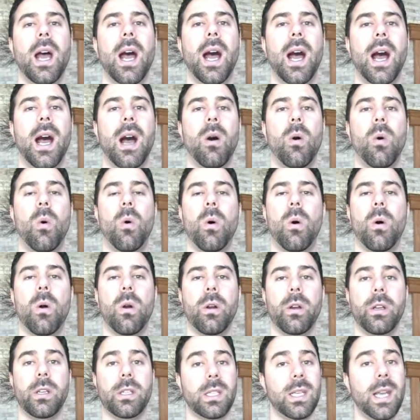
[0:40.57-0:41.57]

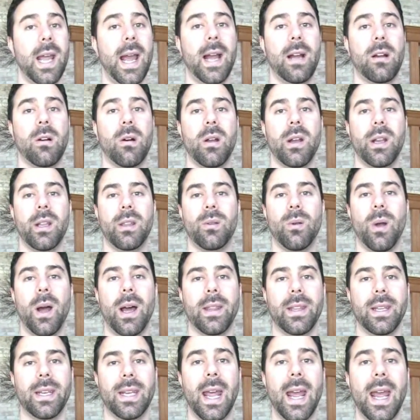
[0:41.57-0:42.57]
or snack on it
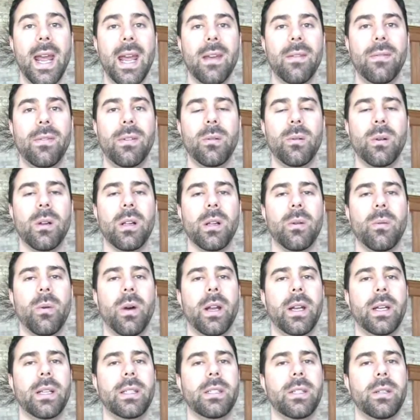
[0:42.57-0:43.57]
throughout the day if you really
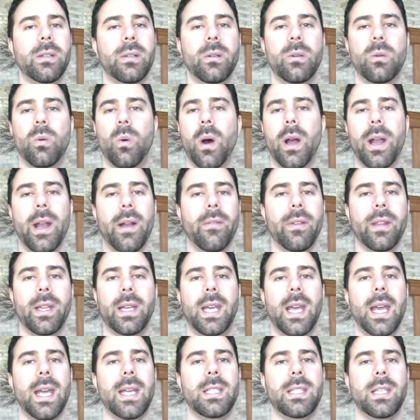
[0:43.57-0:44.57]
wanted to, whatever
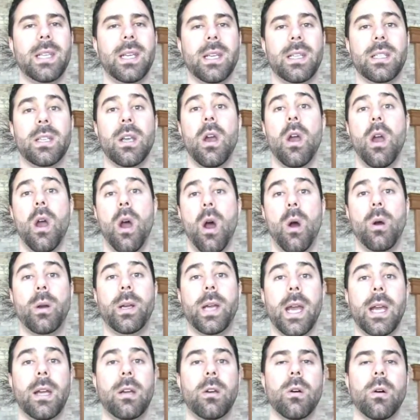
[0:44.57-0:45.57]
the case is.
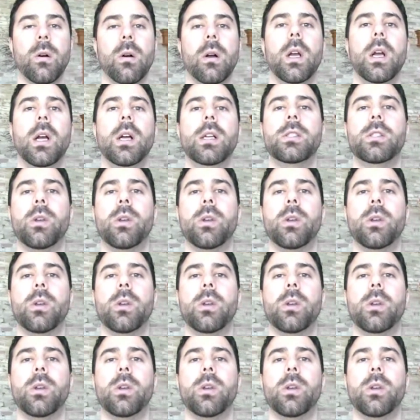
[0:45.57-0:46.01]
Okay, cool.